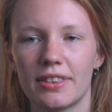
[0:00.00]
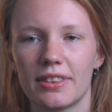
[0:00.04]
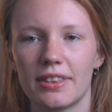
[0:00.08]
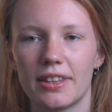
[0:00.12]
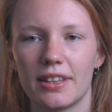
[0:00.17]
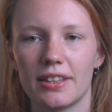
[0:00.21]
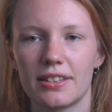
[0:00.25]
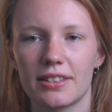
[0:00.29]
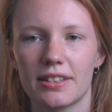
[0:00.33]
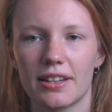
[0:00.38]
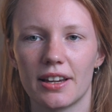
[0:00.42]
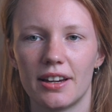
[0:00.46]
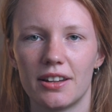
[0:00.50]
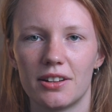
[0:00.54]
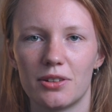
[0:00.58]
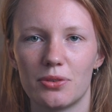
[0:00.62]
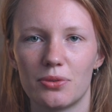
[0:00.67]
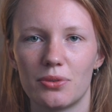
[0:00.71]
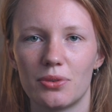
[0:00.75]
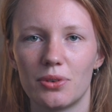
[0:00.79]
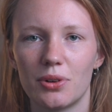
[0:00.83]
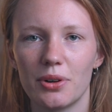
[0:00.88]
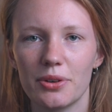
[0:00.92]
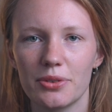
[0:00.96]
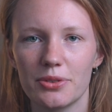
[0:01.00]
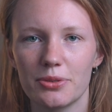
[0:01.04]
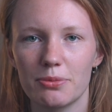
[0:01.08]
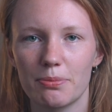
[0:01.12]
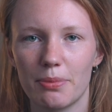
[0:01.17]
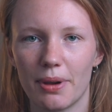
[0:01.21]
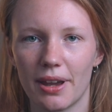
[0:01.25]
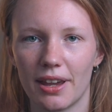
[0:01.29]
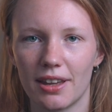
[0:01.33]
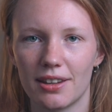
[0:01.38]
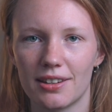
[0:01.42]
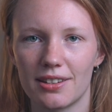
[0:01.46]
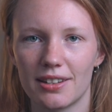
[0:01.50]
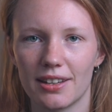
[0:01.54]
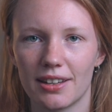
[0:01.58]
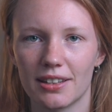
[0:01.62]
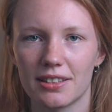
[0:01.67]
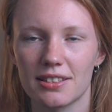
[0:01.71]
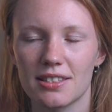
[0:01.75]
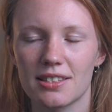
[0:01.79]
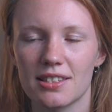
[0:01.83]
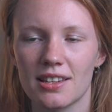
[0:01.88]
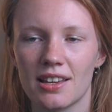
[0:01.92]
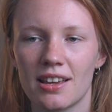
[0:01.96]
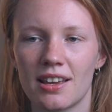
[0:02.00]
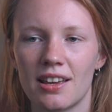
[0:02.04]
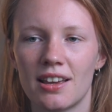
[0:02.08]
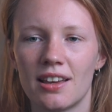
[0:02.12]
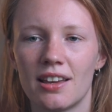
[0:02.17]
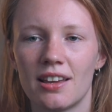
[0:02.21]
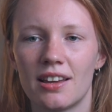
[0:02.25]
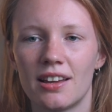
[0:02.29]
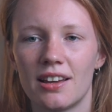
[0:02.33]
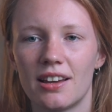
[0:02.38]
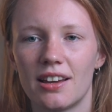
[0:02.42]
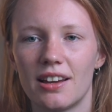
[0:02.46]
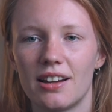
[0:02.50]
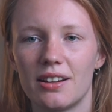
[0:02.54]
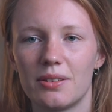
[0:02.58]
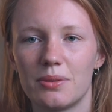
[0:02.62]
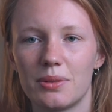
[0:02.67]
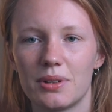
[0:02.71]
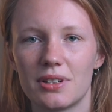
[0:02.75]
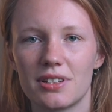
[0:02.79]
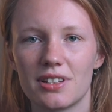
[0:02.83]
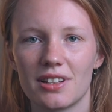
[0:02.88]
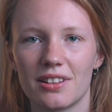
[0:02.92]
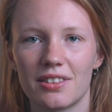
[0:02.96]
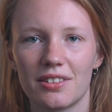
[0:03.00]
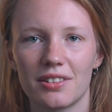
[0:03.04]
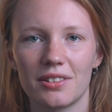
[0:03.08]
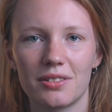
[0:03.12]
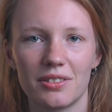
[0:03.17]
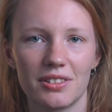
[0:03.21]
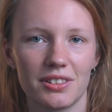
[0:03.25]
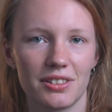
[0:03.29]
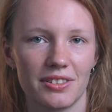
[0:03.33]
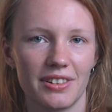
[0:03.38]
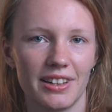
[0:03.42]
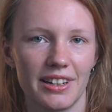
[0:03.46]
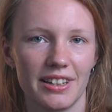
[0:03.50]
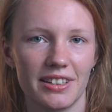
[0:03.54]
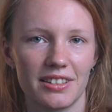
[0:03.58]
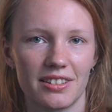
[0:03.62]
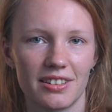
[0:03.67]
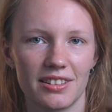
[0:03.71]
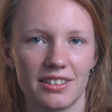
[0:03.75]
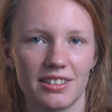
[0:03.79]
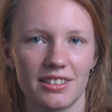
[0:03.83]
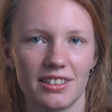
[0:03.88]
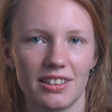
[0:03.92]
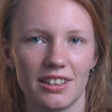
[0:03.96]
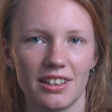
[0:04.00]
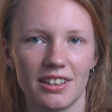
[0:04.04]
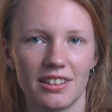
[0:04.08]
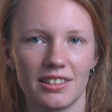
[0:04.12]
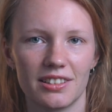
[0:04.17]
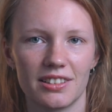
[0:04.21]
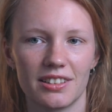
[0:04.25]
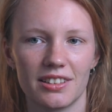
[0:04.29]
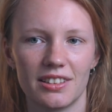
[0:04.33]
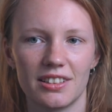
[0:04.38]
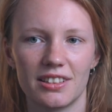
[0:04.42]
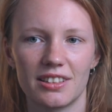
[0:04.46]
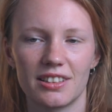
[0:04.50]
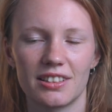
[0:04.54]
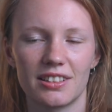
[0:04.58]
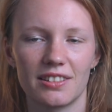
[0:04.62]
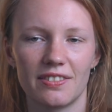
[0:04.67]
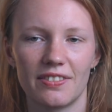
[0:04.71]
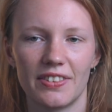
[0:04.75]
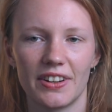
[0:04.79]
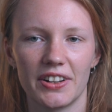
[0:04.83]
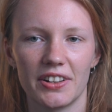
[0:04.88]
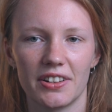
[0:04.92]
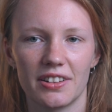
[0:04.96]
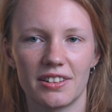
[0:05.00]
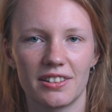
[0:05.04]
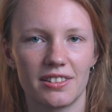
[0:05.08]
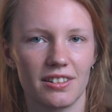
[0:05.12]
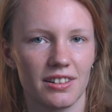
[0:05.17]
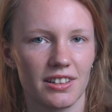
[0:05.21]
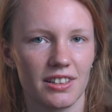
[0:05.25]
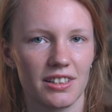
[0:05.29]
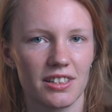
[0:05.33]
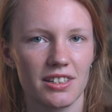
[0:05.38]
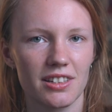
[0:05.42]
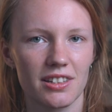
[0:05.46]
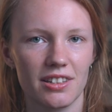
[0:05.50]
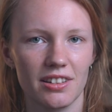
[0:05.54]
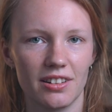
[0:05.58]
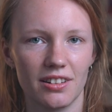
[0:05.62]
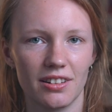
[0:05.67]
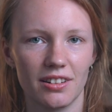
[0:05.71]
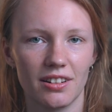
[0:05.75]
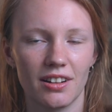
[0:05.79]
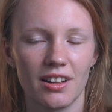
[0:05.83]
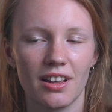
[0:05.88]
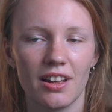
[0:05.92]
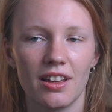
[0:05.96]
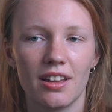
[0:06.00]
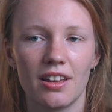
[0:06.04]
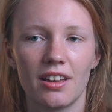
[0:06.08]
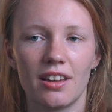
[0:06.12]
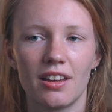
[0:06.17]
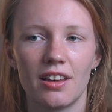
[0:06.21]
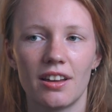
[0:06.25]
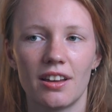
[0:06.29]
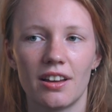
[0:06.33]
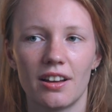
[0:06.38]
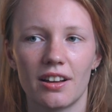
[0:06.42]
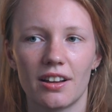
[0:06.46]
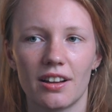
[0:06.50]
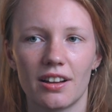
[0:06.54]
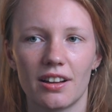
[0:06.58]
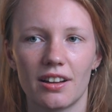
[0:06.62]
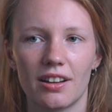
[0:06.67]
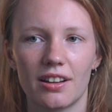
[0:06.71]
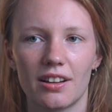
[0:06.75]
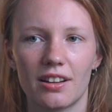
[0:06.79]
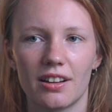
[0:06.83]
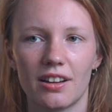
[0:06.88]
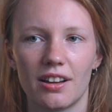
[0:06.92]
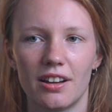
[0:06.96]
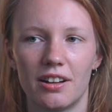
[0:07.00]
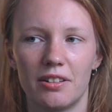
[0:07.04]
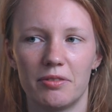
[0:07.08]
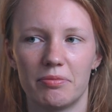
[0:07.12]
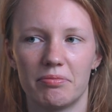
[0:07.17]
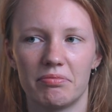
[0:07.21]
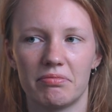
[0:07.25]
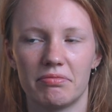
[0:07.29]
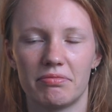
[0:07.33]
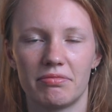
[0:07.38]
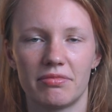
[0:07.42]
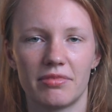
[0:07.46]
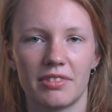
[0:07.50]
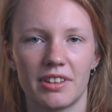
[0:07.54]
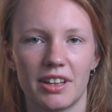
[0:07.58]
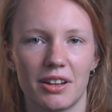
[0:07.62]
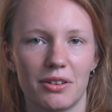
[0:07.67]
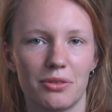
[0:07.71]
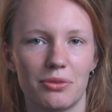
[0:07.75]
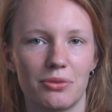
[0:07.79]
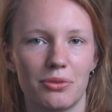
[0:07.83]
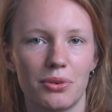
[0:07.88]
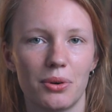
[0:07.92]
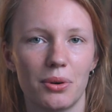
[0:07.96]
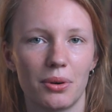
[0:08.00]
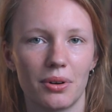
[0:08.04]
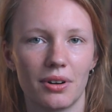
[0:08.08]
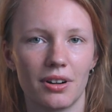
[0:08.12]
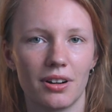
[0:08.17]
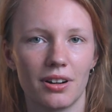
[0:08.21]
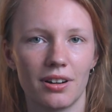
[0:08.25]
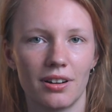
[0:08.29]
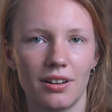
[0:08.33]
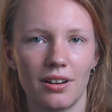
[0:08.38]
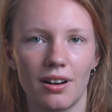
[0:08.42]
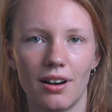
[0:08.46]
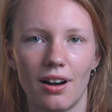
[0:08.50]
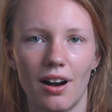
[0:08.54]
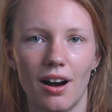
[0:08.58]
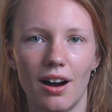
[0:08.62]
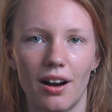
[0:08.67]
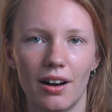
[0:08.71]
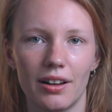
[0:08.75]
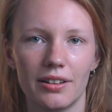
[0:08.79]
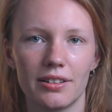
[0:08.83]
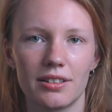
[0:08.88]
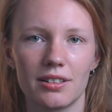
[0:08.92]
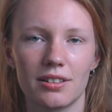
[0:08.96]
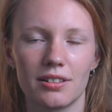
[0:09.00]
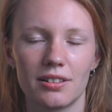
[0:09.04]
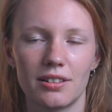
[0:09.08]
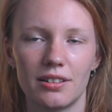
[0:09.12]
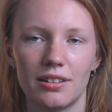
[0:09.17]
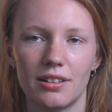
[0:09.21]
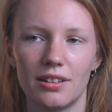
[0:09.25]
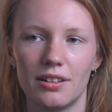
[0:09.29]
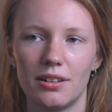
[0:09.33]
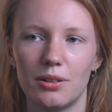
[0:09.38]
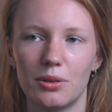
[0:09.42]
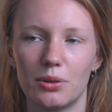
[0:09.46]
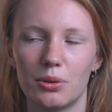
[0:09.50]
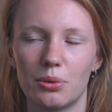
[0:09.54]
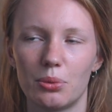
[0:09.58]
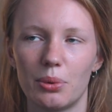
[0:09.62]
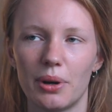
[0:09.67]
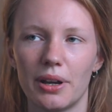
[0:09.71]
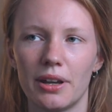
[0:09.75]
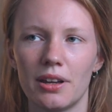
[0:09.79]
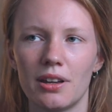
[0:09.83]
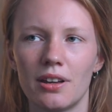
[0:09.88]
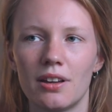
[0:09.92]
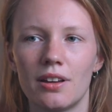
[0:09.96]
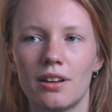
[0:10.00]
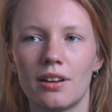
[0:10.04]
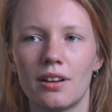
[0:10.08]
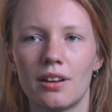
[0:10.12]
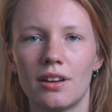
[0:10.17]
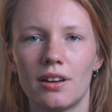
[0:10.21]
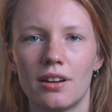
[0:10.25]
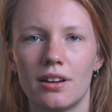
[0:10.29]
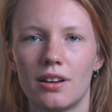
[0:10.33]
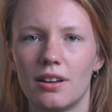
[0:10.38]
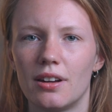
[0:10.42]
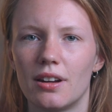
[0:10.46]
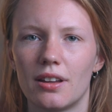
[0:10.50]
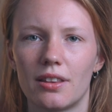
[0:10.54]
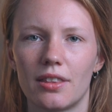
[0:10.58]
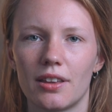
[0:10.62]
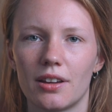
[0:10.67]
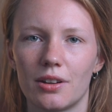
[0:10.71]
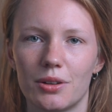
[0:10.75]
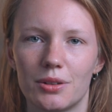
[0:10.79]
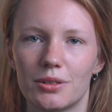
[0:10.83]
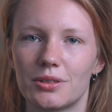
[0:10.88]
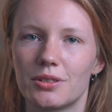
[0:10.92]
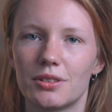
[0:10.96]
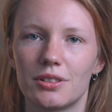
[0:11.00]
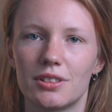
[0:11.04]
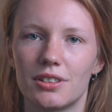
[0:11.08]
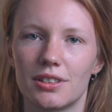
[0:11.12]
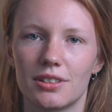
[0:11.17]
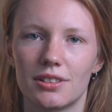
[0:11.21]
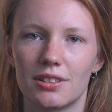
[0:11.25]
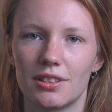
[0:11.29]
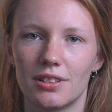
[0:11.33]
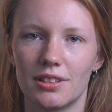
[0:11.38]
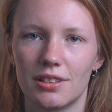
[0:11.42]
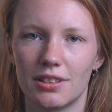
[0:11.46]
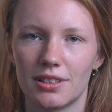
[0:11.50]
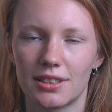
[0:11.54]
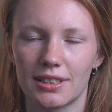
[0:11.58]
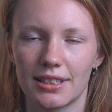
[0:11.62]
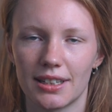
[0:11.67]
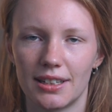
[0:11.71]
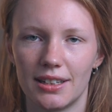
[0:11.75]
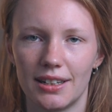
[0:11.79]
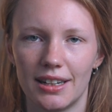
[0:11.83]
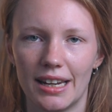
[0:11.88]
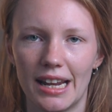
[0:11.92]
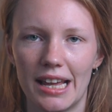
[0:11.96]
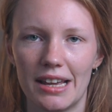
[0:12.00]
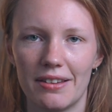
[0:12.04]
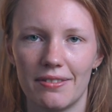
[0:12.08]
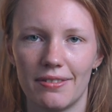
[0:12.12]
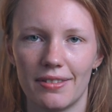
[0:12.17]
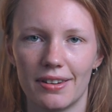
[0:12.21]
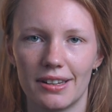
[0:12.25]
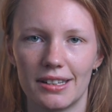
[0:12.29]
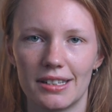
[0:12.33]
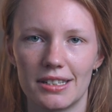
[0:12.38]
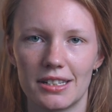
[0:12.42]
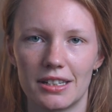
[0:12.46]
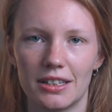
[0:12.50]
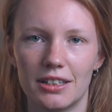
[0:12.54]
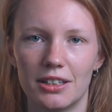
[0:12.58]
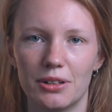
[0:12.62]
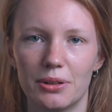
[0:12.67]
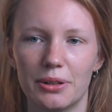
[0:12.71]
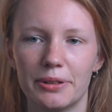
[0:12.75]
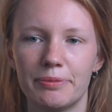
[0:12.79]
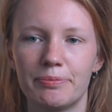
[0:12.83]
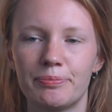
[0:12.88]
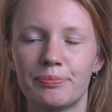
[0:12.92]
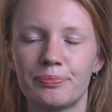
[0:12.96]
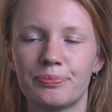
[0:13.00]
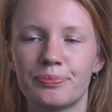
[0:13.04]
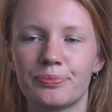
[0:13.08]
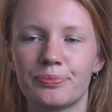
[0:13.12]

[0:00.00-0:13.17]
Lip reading: these kind of rose paintings, which I thought was really interesting. So this is a very traditional folk art in Norway, and I think also just in Scandinavia in general.